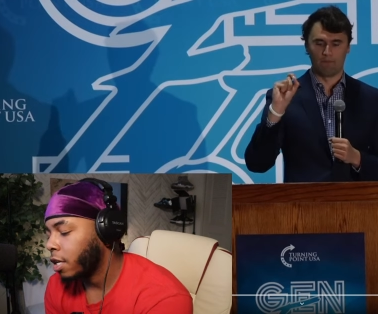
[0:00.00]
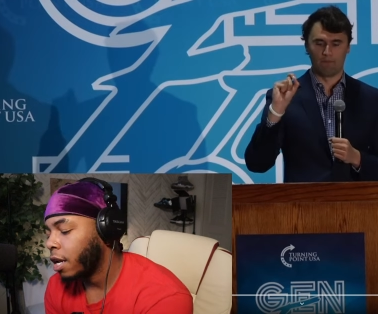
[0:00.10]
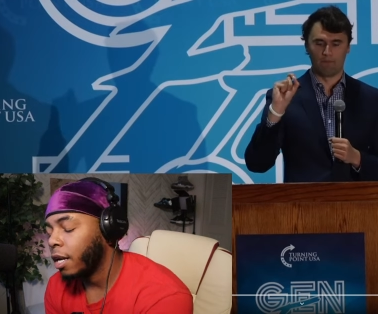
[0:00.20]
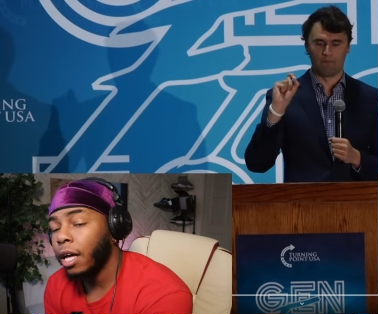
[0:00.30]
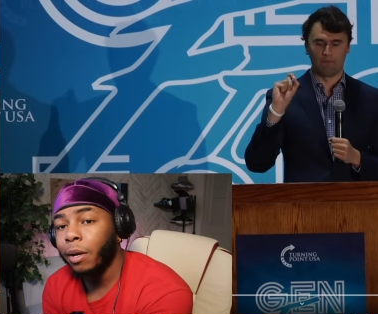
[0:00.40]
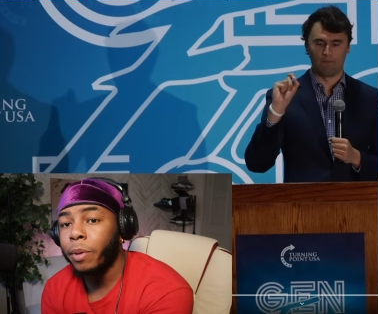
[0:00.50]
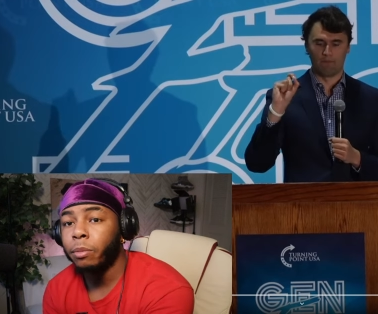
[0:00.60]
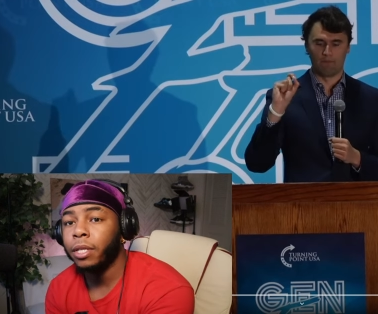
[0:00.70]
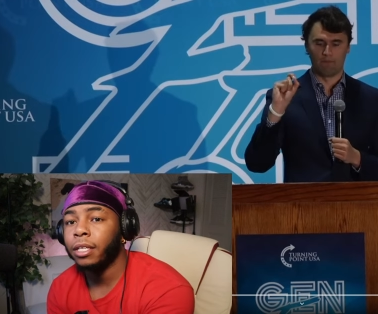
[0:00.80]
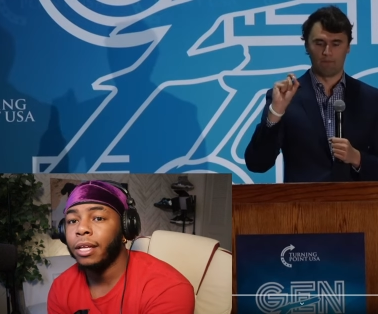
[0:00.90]
Speaker 1: said. A lot of people
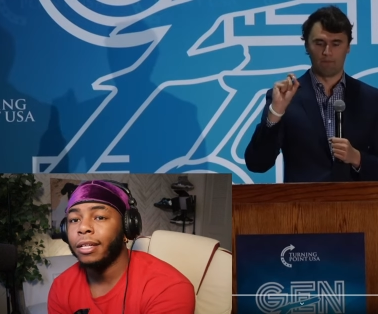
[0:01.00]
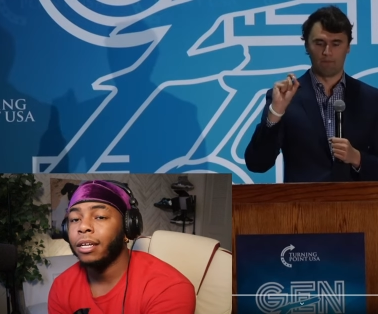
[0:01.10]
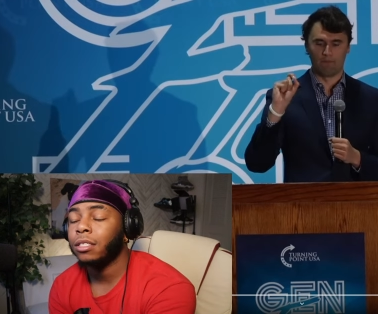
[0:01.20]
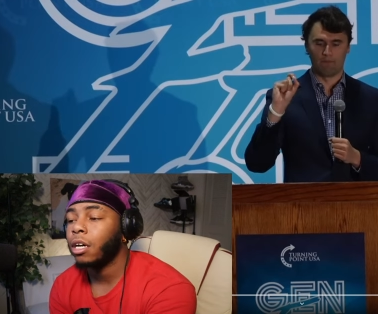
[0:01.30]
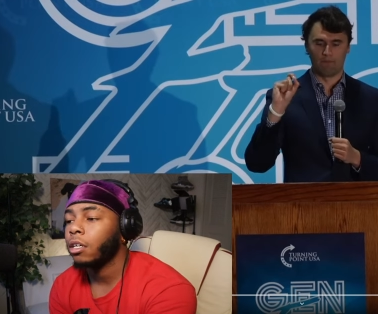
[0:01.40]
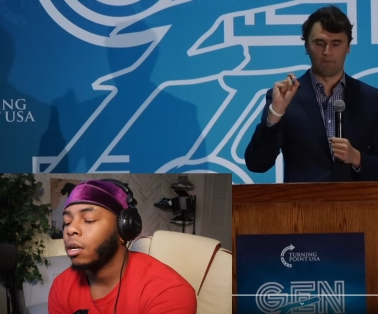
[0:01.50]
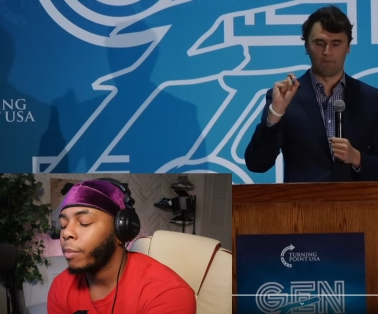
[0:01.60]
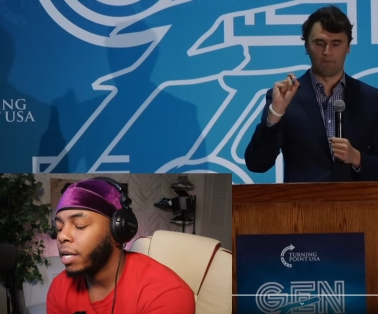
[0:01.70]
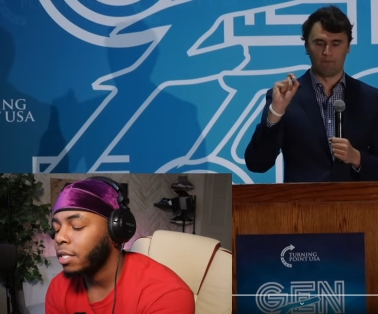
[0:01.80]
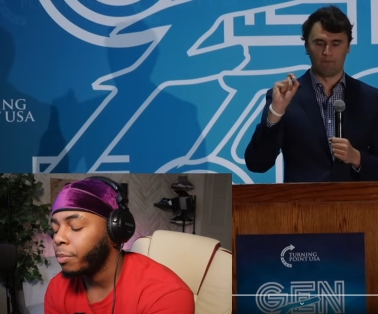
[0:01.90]
think that they're talking
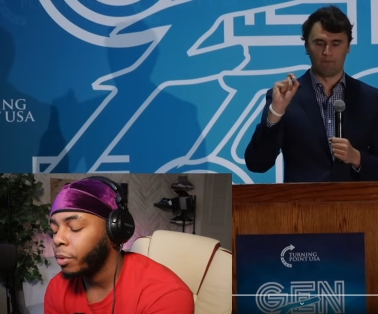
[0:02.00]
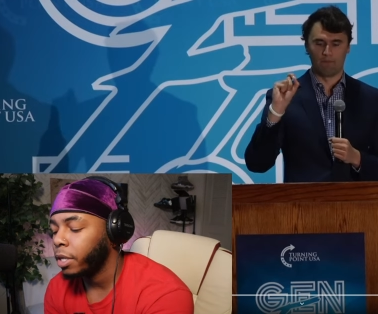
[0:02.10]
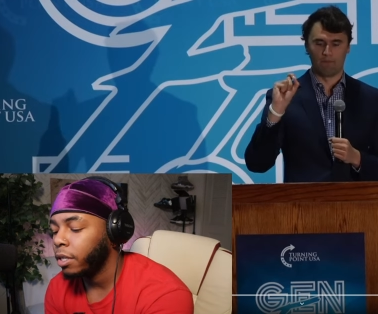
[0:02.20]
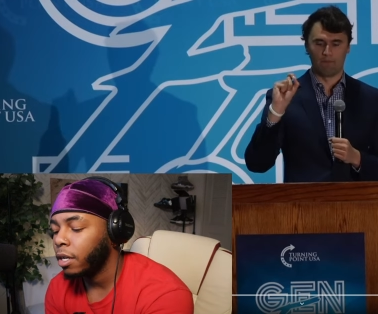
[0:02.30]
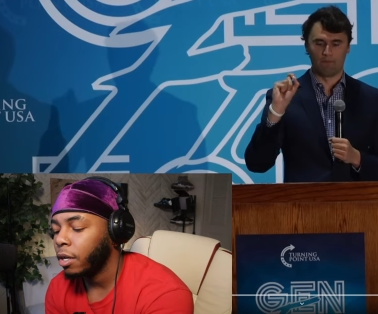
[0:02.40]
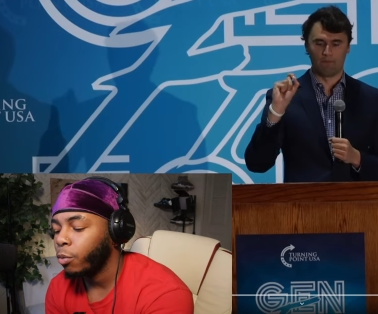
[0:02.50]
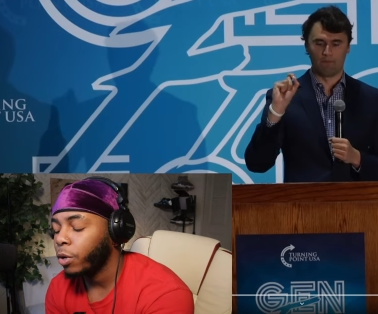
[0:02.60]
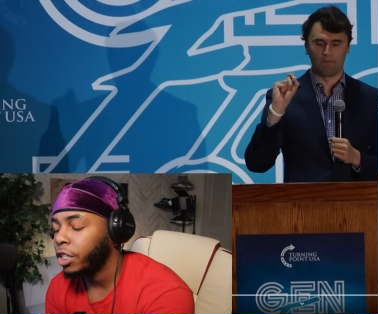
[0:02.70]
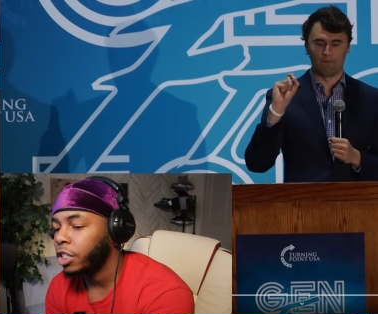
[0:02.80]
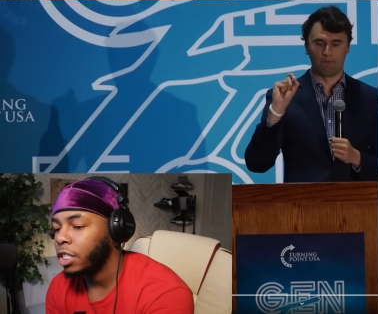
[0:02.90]
about simply the
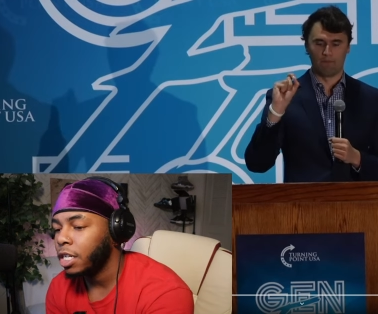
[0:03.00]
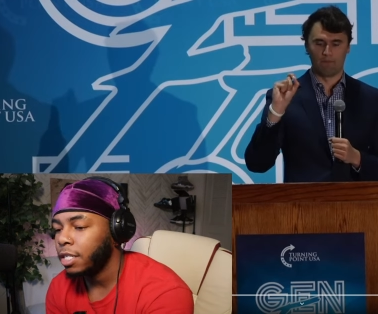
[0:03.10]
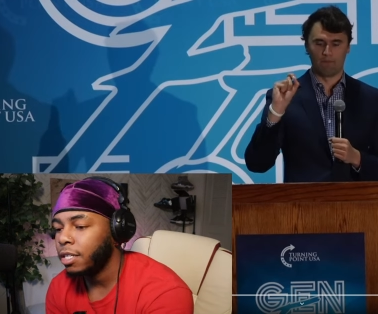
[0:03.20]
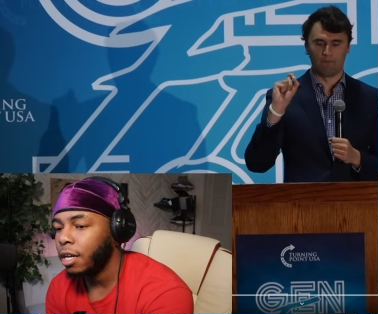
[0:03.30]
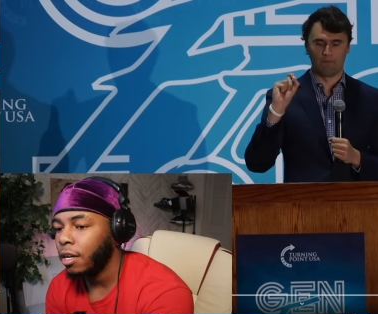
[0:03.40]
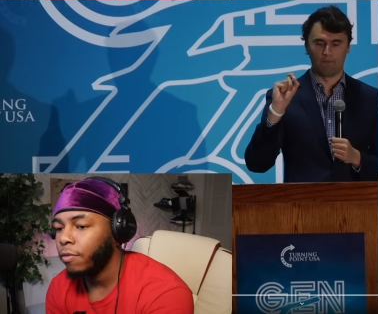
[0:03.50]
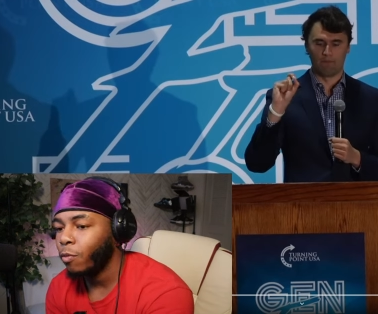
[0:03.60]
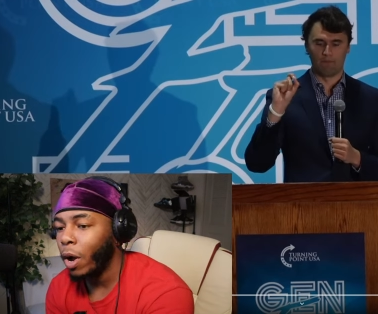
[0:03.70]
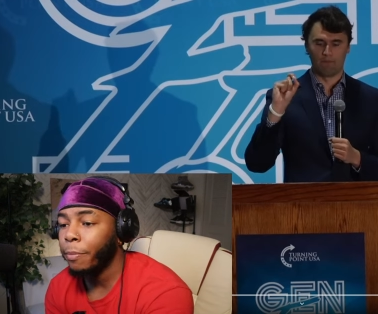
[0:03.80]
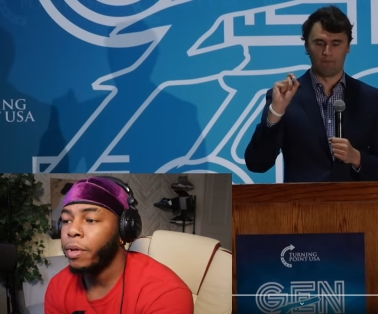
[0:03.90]
richness of
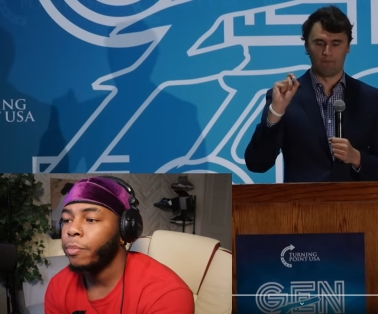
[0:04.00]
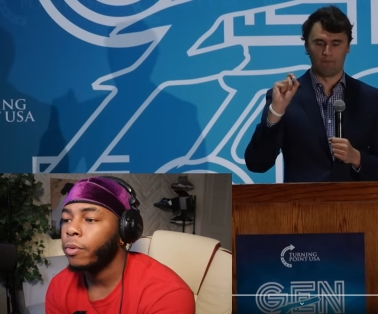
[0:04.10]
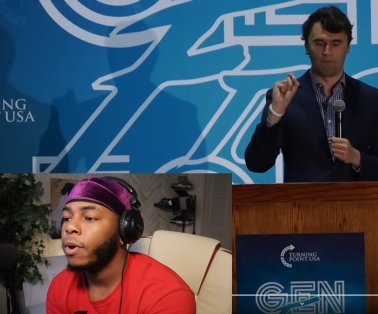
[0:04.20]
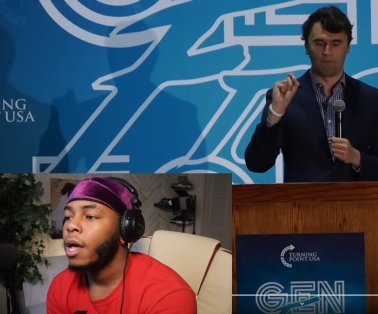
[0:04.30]
white people.